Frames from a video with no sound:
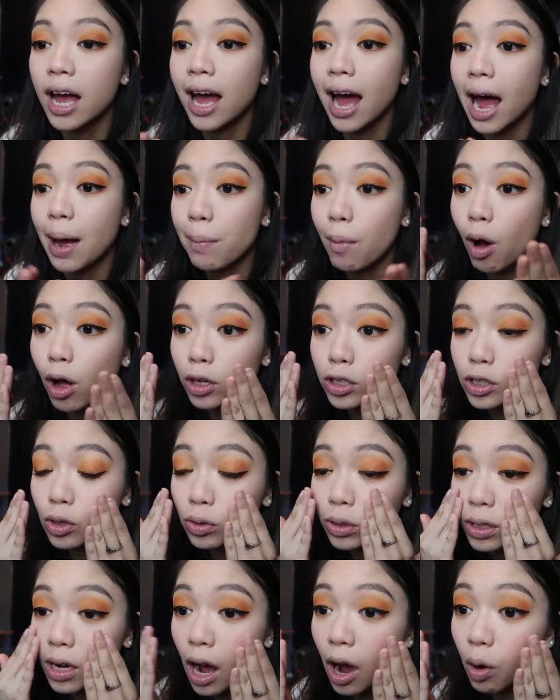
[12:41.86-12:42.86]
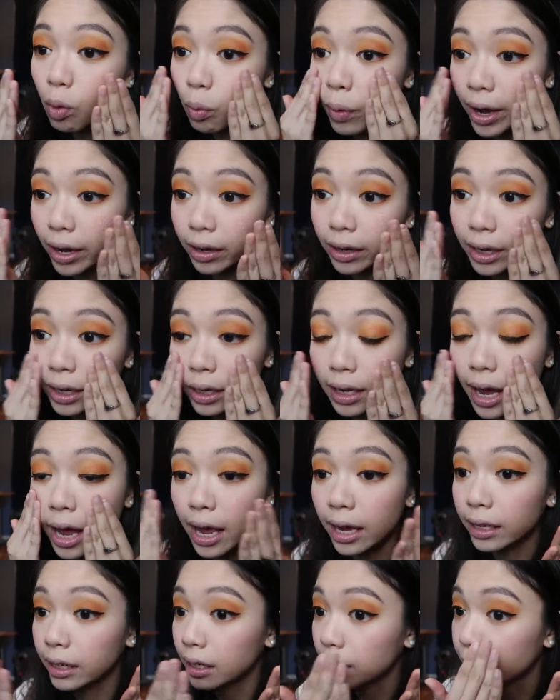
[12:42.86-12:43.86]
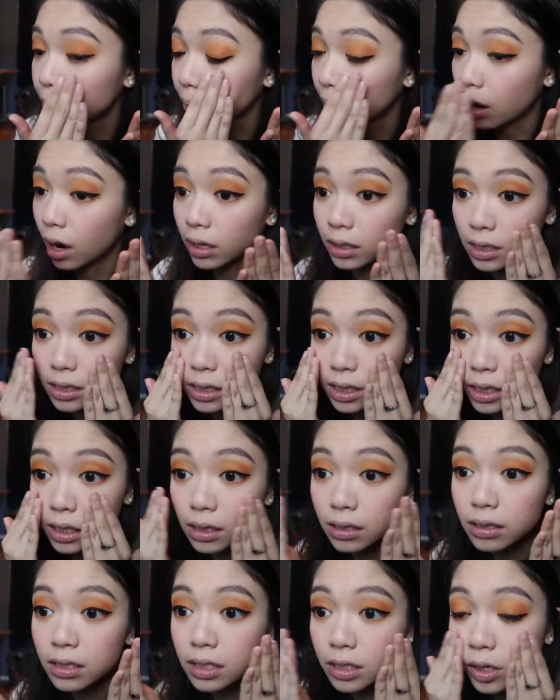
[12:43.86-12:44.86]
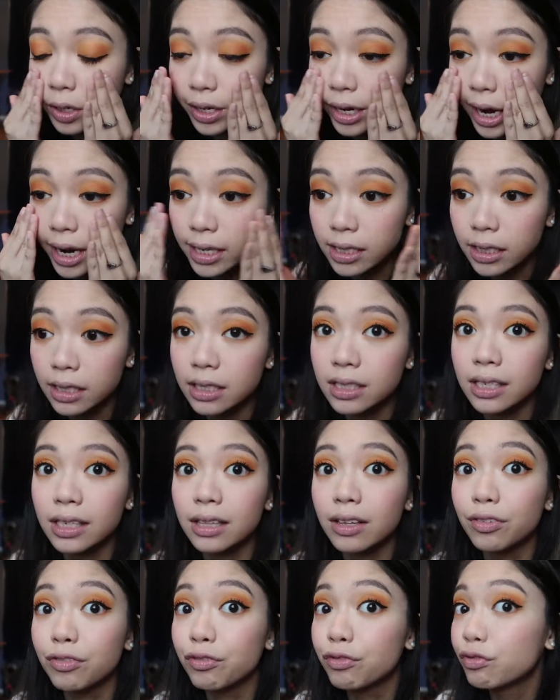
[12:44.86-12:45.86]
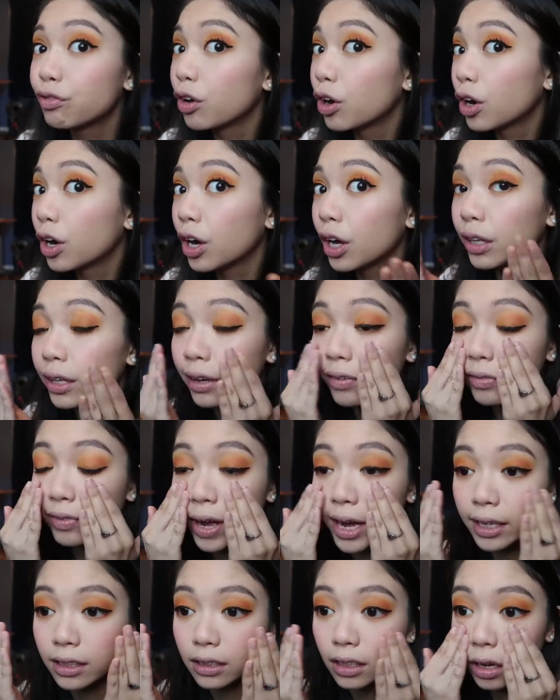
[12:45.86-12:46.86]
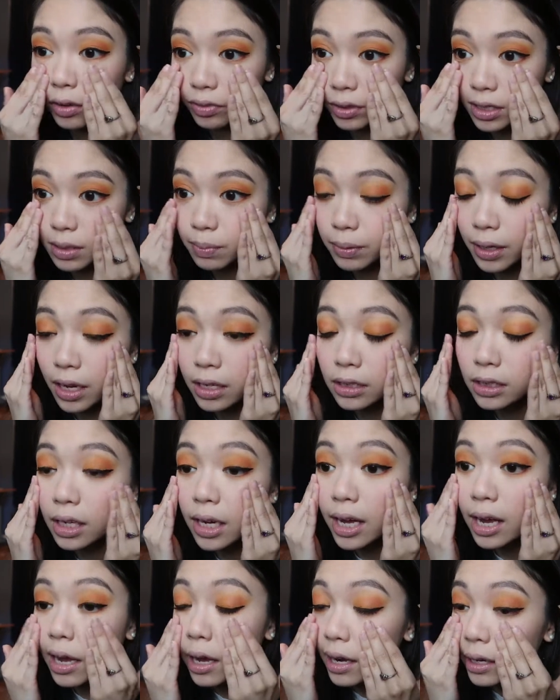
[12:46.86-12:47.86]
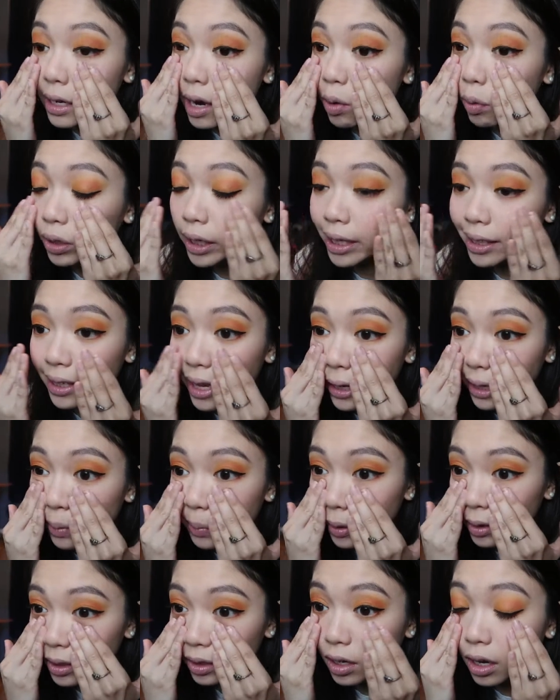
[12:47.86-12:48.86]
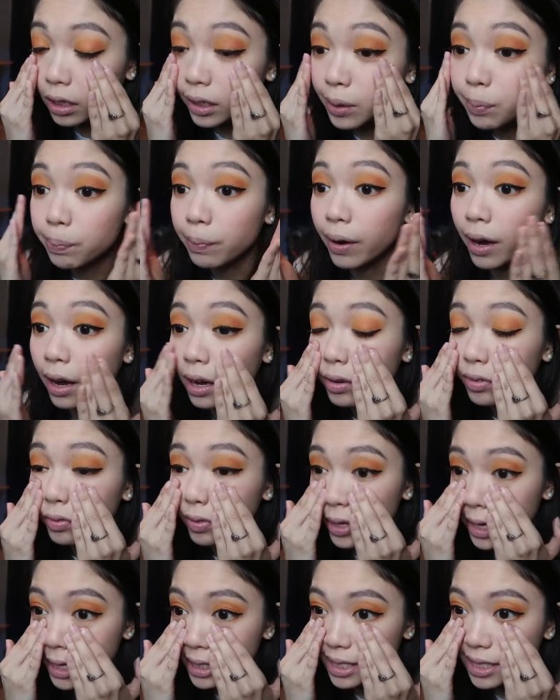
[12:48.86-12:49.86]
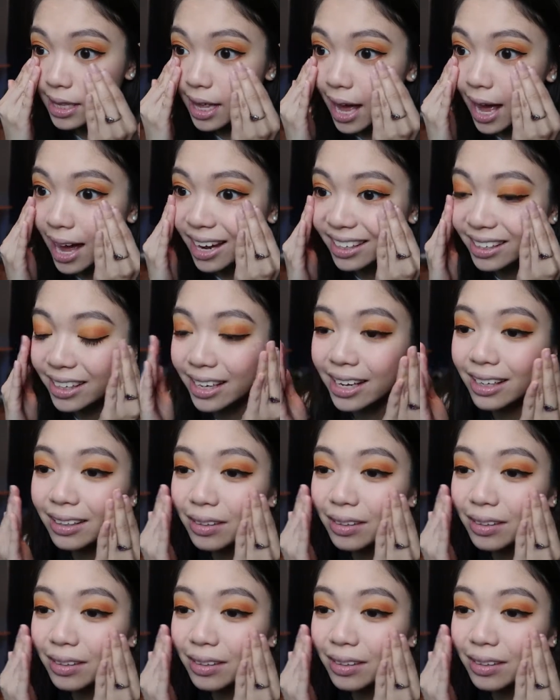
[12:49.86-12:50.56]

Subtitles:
I'm also not wearing any bronzer, so you guys can see the full effect of this blush. Now what I like about the color Puff is that